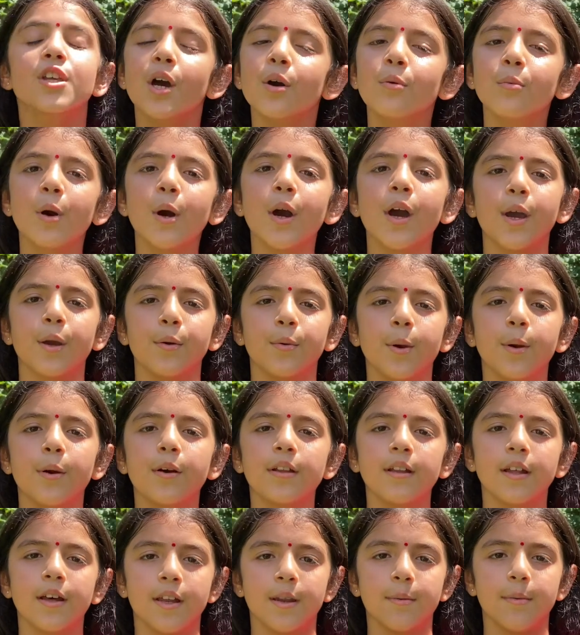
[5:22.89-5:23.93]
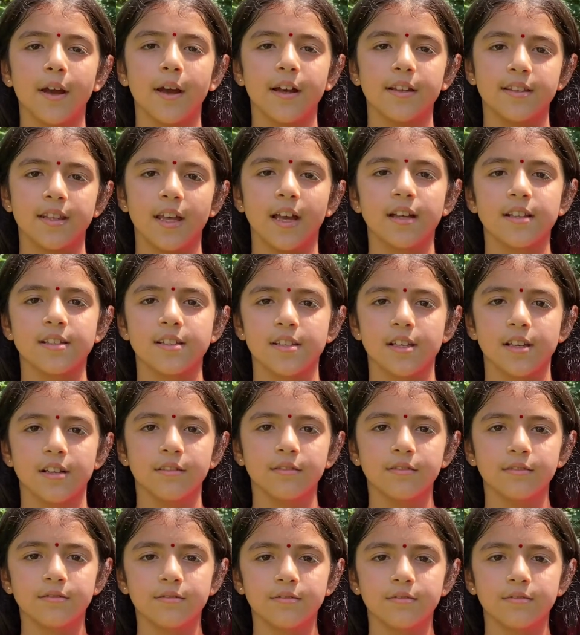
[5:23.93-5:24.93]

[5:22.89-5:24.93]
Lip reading: Don't worry, we will learn about that too.